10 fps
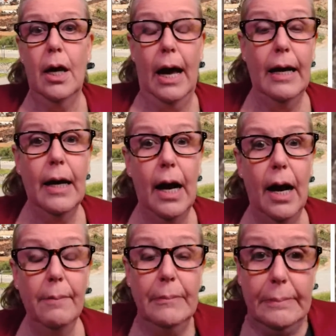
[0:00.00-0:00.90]
And I
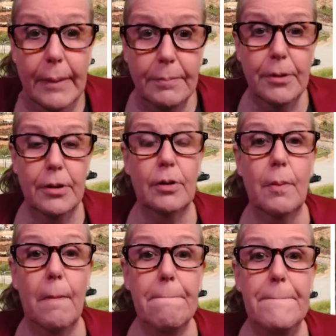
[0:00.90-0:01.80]
remember
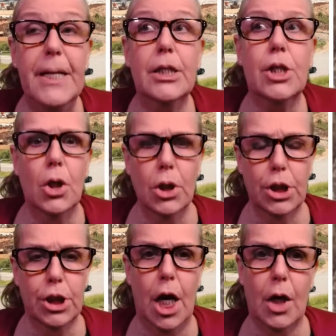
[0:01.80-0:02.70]
being in total
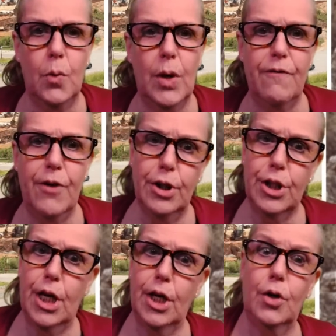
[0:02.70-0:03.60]
shock when I felt his
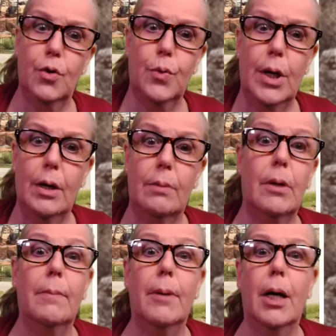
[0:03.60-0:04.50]
hand go around
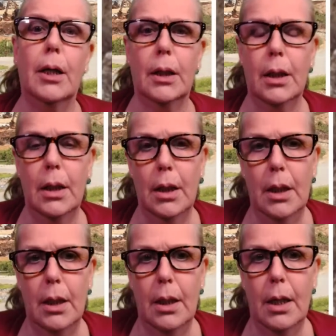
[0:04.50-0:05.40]
my body.
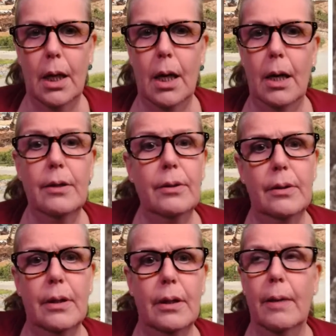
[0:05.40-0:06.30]
And
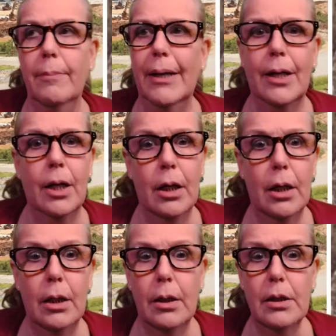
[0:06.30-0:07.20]
he, I'm like,
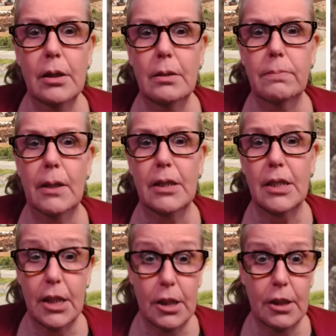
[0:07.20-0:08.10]
this is my
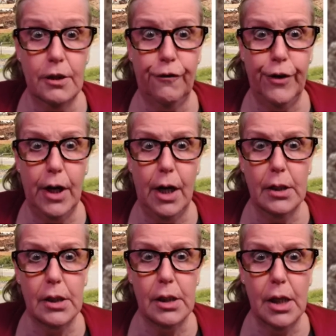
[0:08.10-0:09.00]
sister's
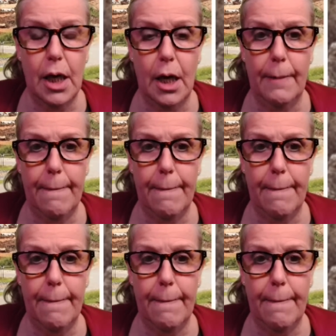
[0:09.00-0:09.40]
fiance.